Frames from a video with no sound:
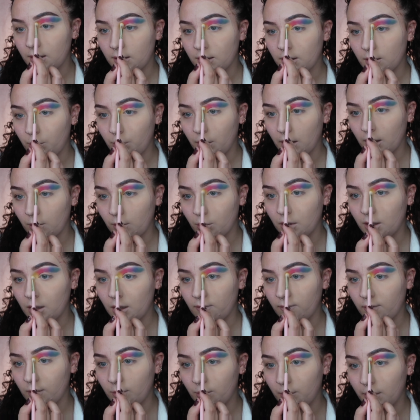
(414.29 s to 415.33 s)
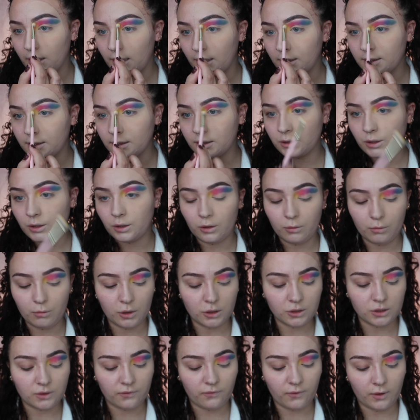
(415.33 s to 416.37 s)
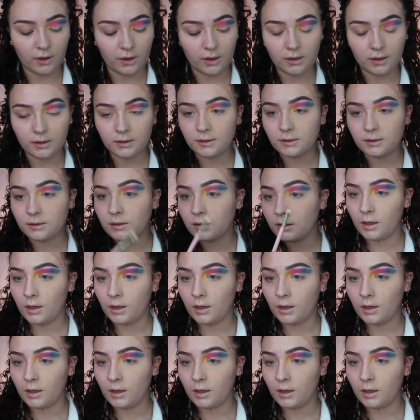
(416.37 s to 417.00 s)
the pigment if you blend it too much first.